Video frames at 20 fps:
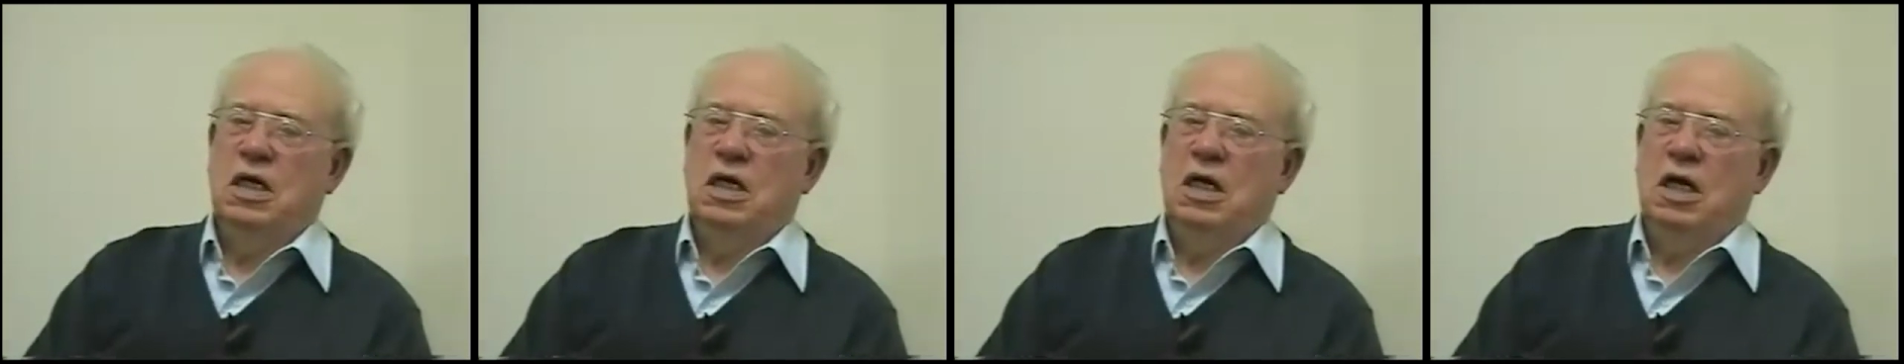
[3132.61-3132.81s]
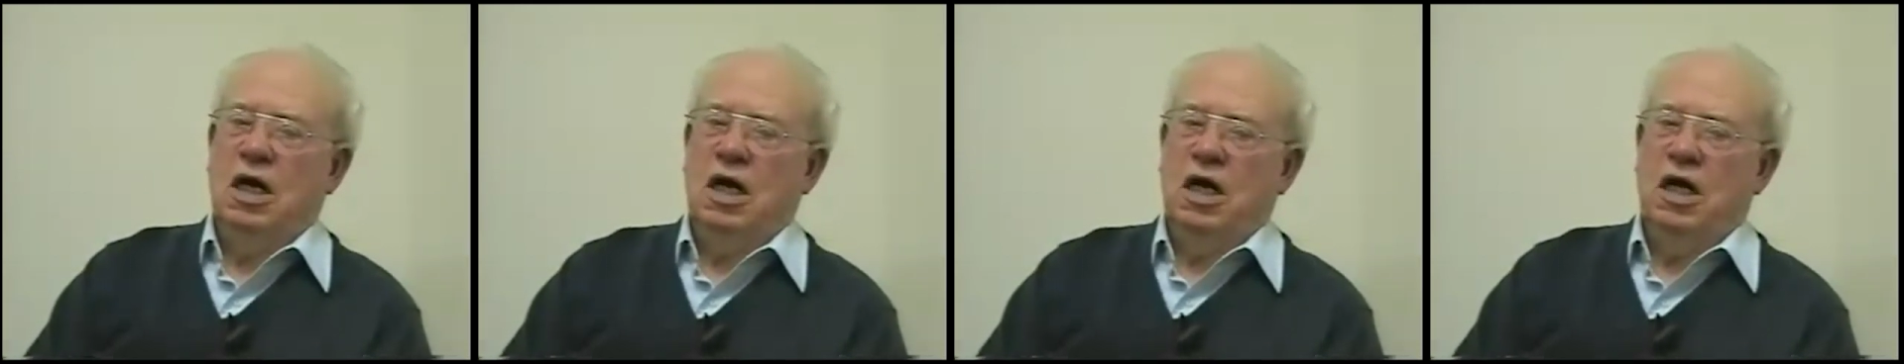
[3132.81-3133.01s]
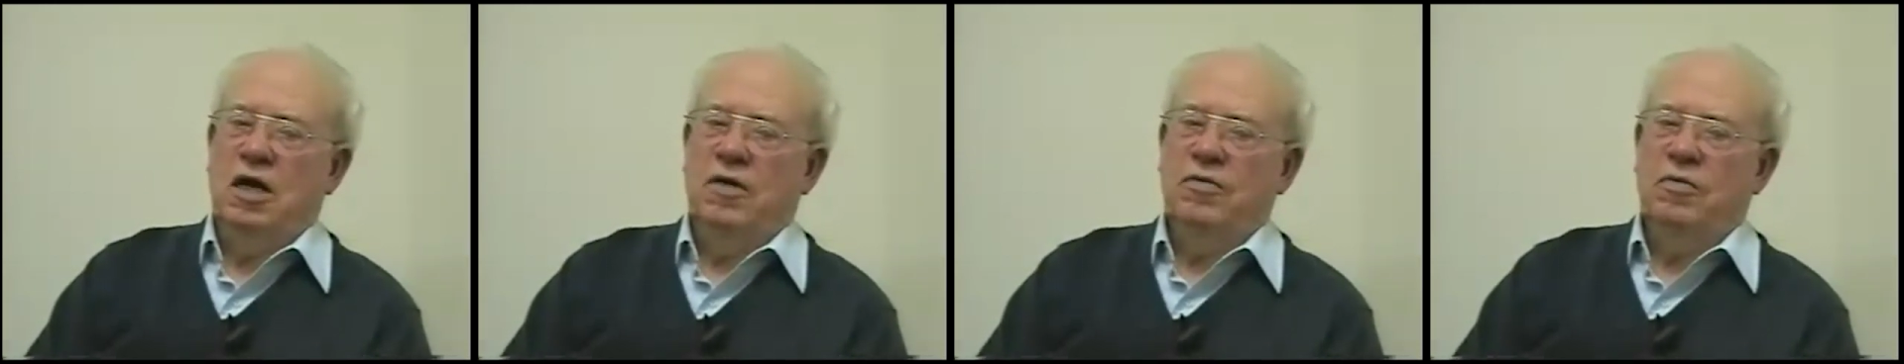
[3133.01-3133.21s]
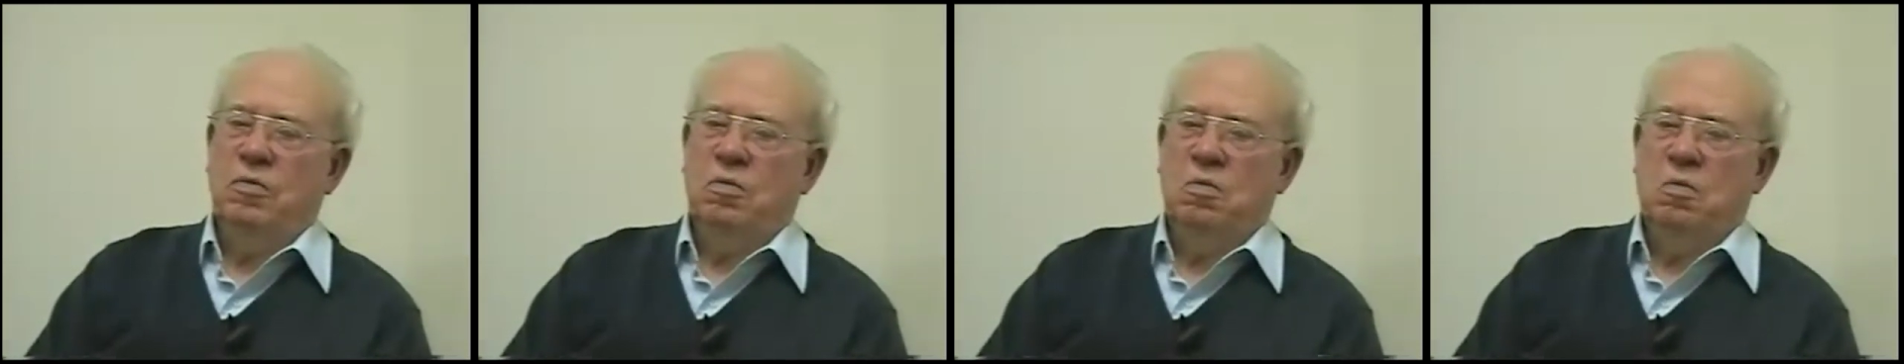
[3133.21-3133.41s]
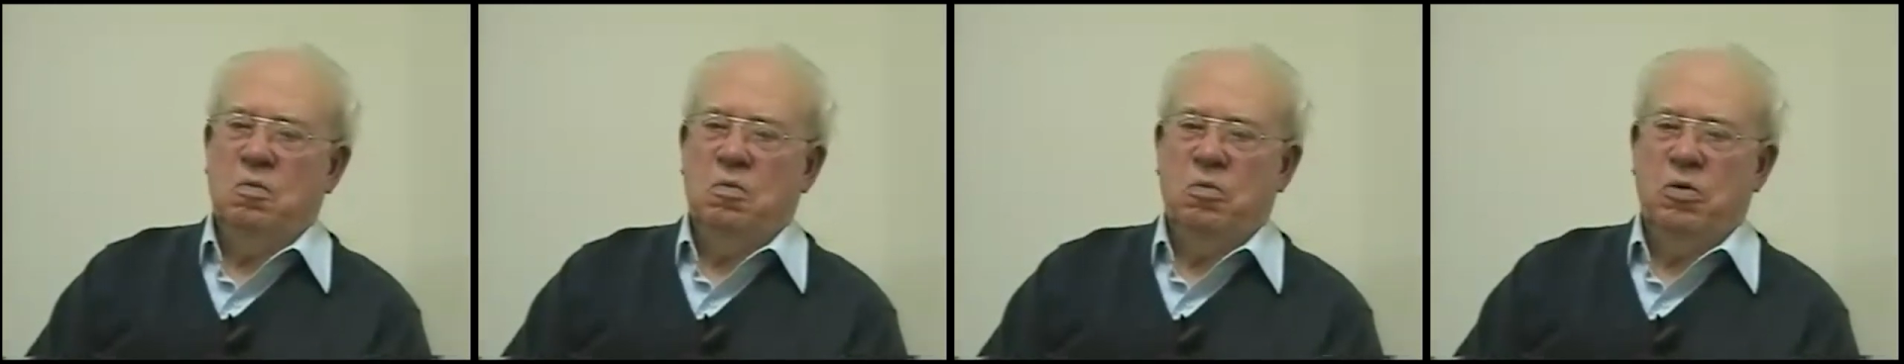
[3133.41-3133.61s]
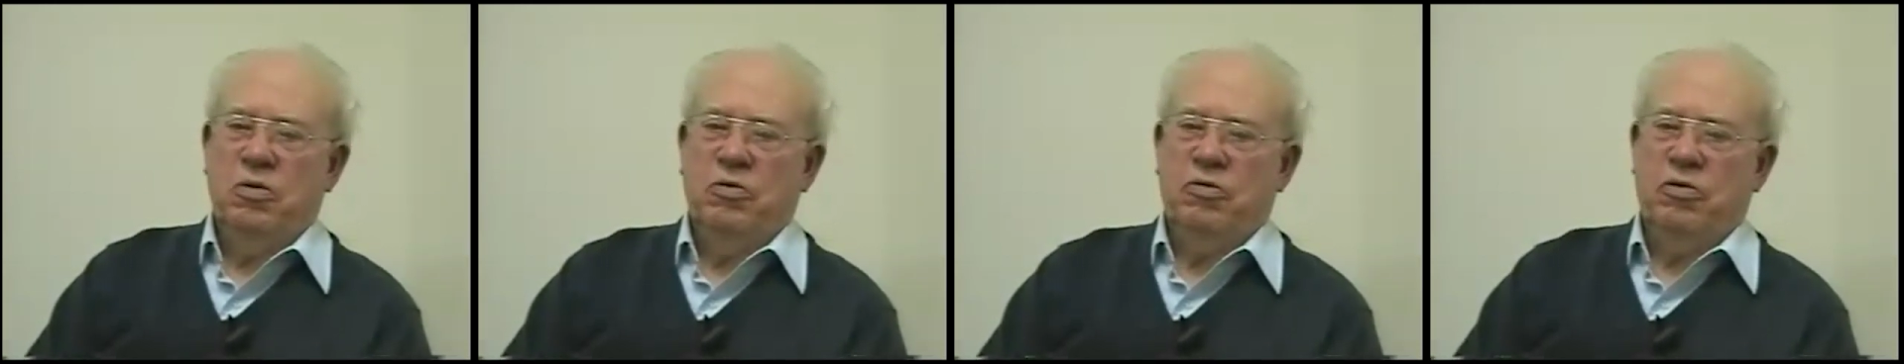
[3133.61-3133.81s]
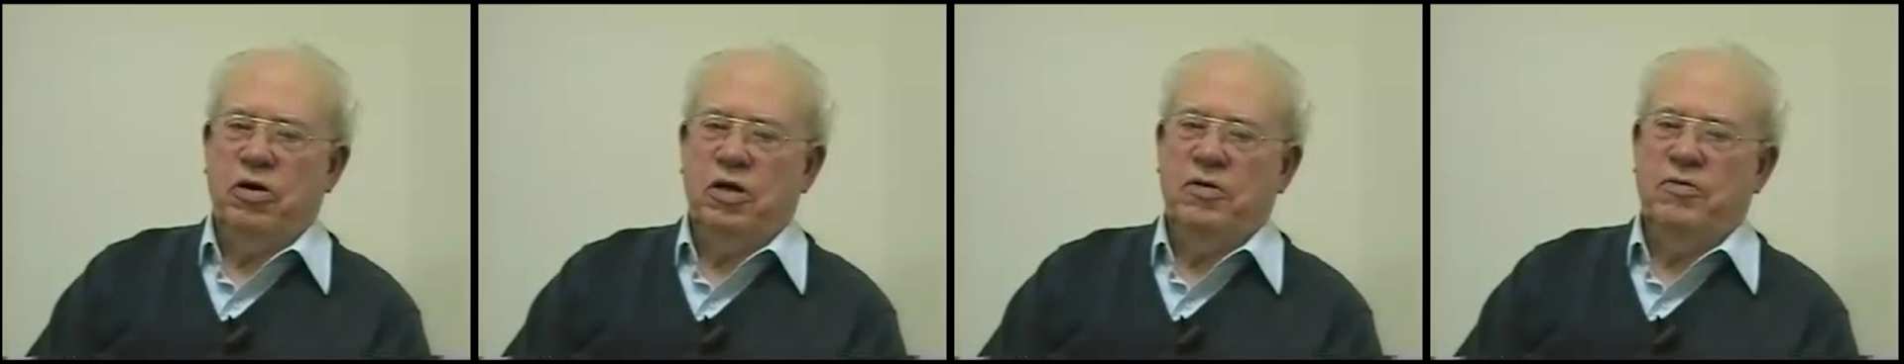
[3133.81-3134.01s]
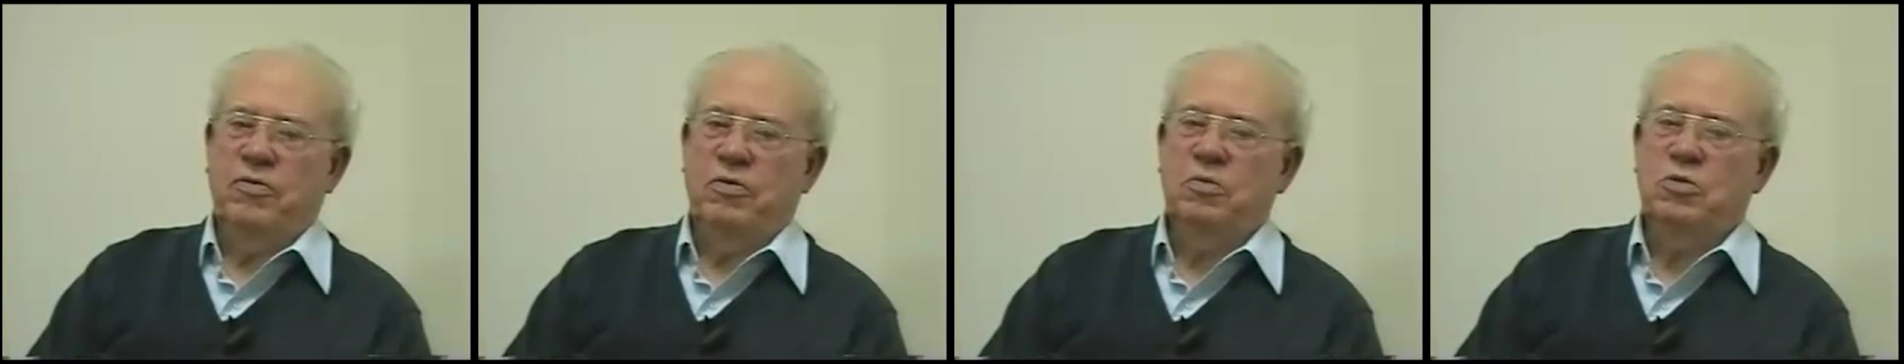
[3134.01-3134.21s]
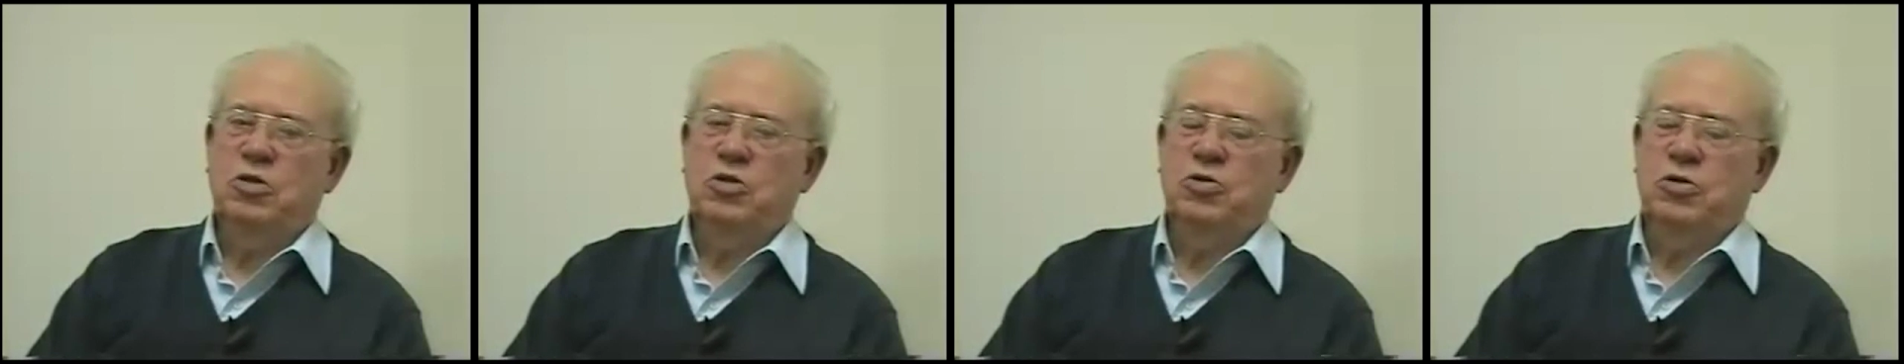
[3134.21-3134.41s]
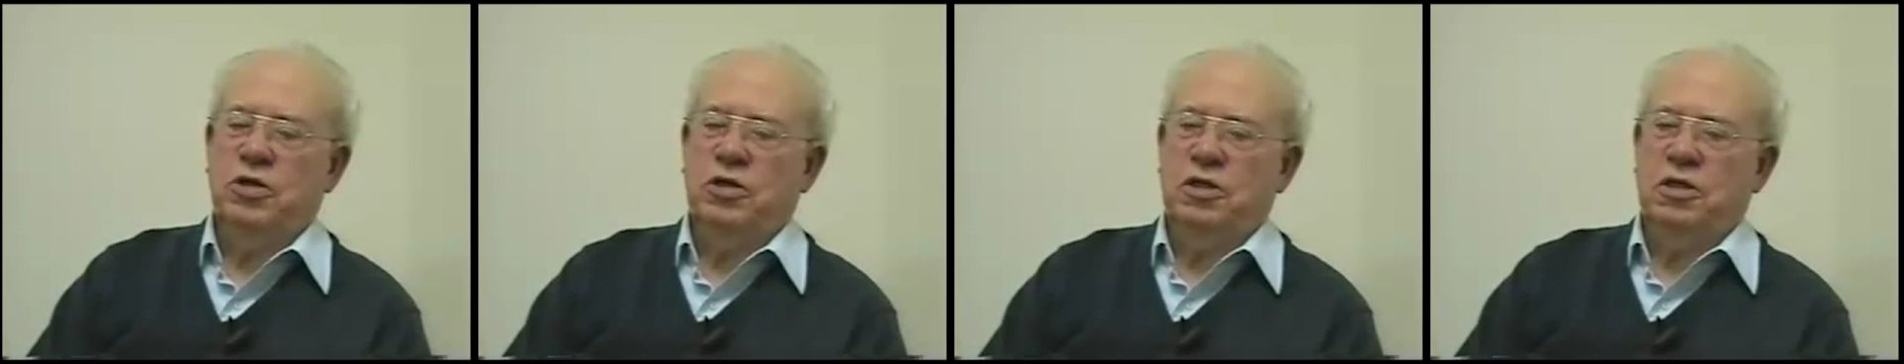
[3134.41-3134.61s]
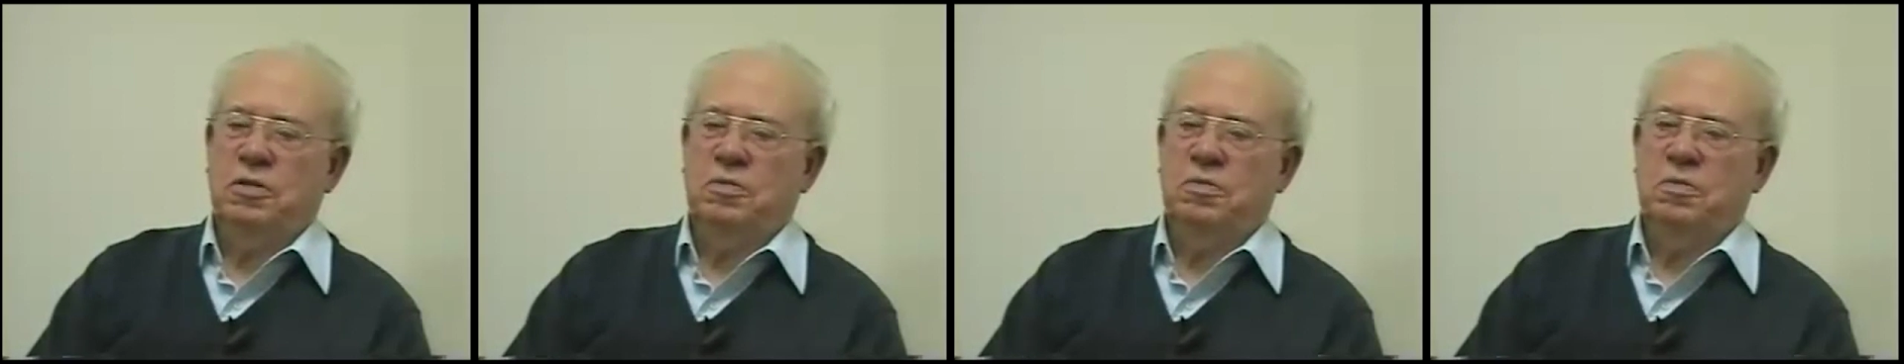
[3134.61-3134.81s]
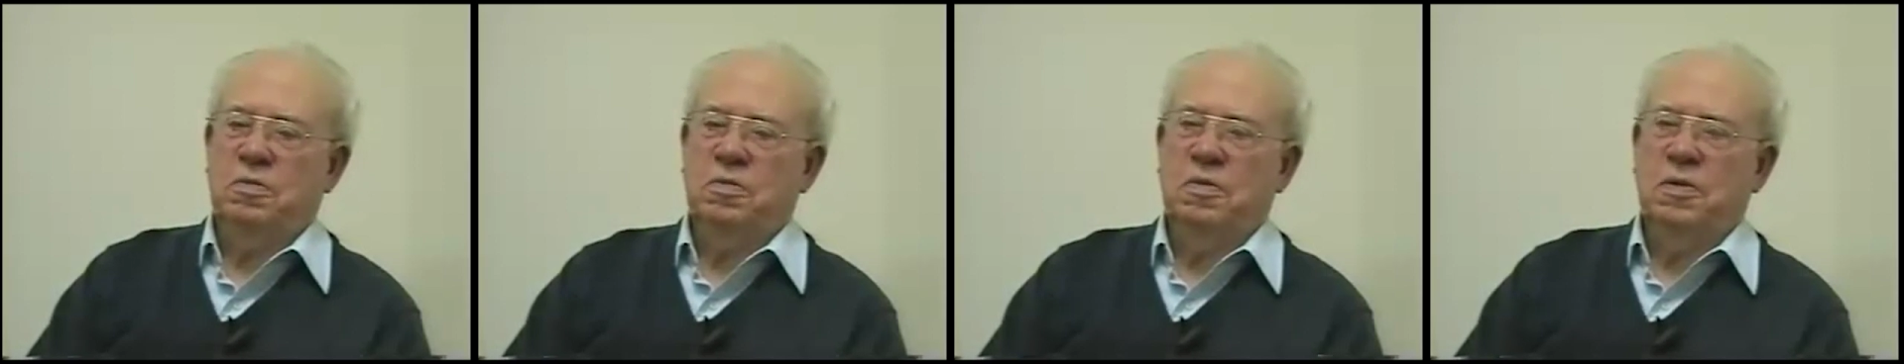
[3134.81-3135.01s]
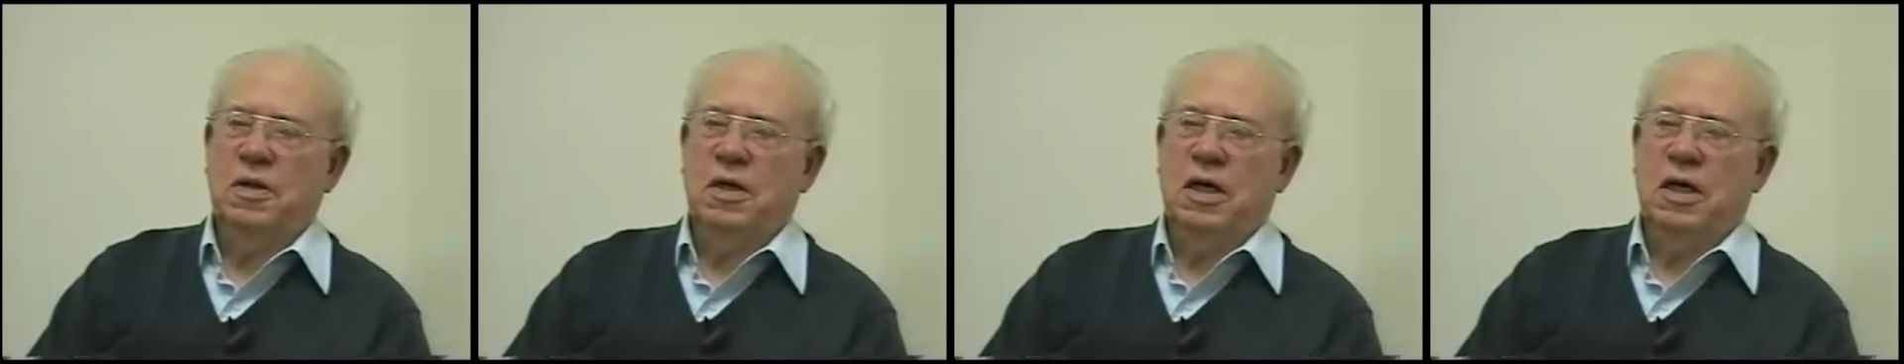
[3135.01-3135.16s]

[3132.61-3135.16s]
and I have refrained from joining them.